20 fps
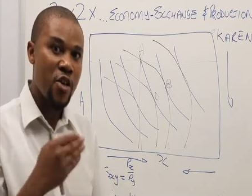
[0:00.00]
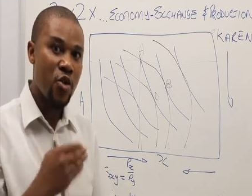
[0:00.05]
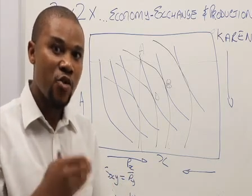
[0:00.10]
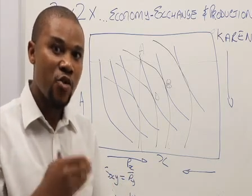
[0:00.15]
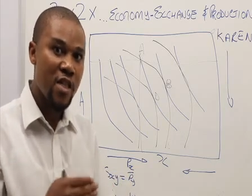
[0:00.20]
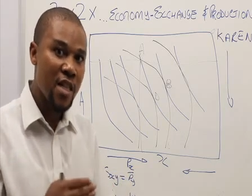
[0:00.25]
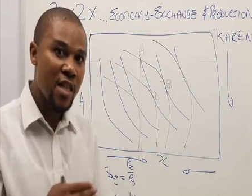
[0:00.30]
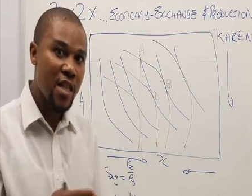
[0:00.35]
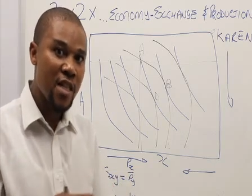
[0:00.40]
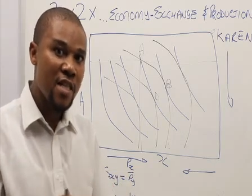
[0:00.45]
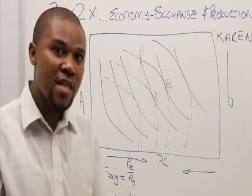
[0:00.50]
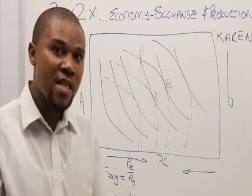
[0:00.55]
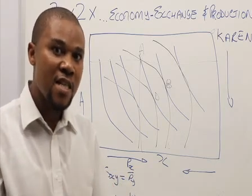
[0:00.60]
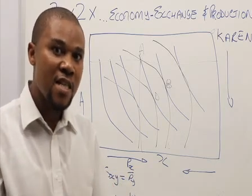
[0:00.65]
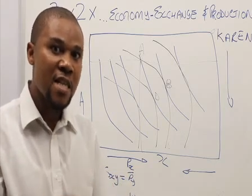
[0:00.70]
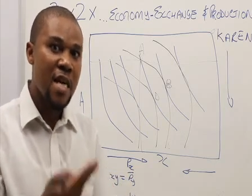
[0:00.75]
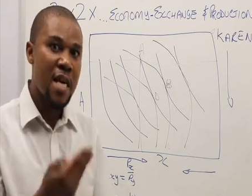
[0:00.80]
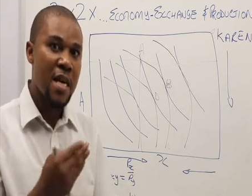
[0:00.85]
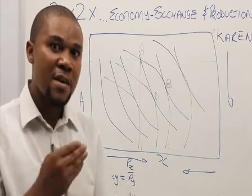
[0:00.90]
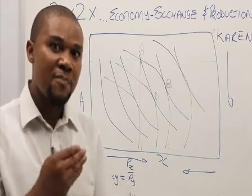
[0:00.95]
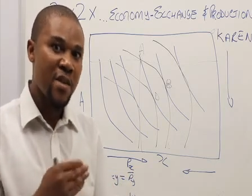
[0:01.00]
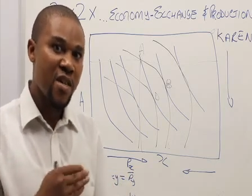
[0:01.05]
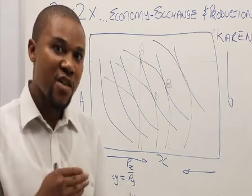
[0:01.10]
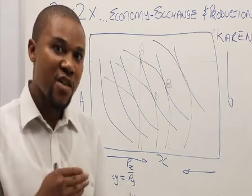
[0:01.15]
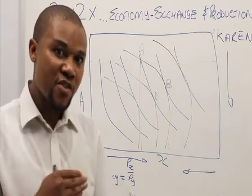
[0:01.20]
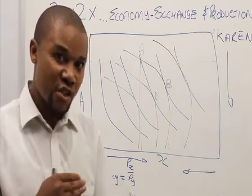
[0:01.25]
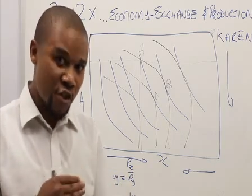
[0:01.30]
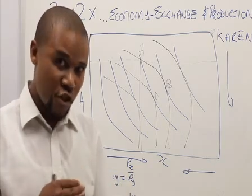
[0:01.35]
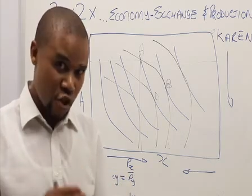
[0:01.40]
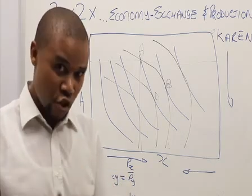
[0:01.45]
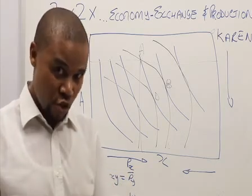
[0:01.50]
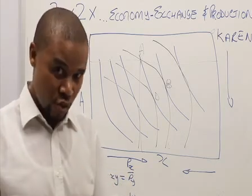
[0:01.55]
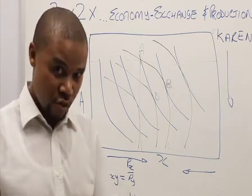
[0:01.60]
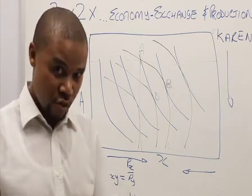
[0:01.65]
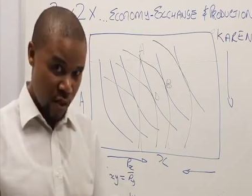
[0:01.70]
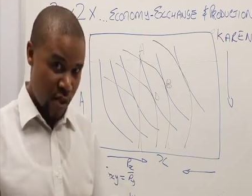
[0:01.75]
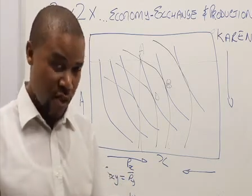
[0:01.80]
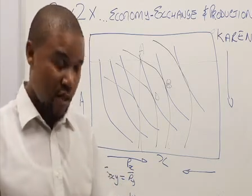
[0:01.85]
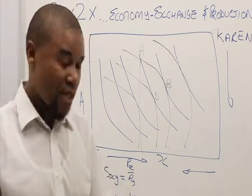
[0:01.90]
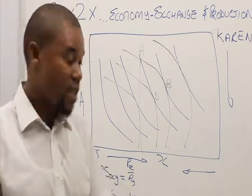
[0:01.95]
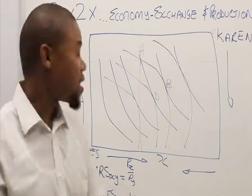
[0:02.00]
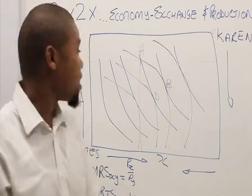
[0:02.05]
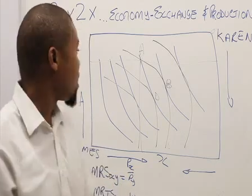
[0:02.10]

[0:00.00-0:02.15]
utility being reduced.